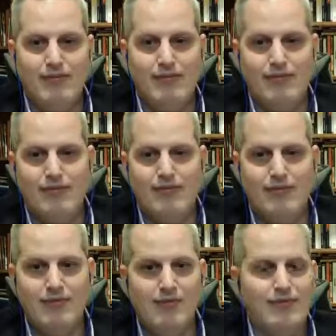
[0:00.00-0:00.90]

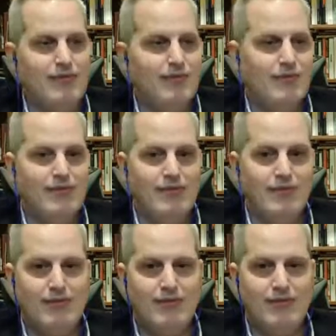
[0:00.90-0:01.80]

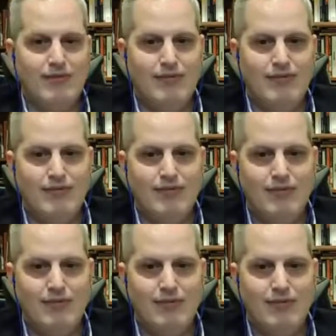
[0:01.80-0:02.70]

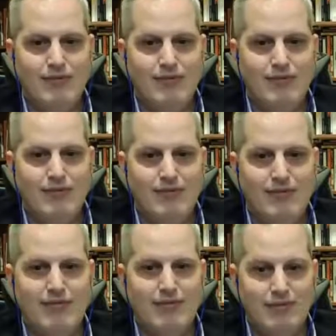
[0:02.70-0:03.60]

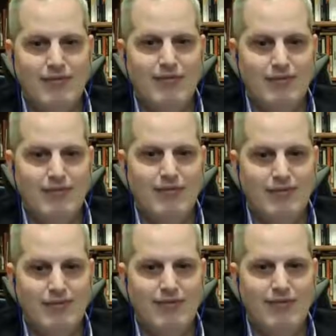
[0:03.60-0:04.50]

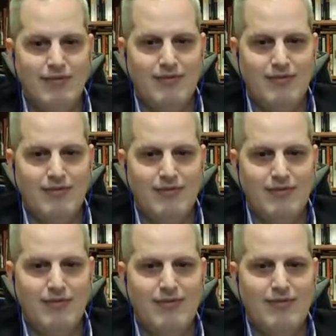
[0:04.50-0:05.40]

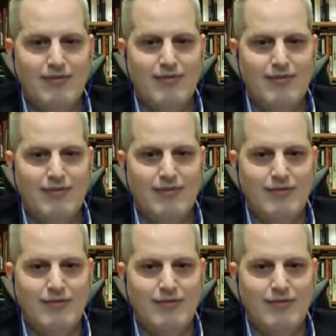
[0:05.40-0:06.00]
The person shown says nothing.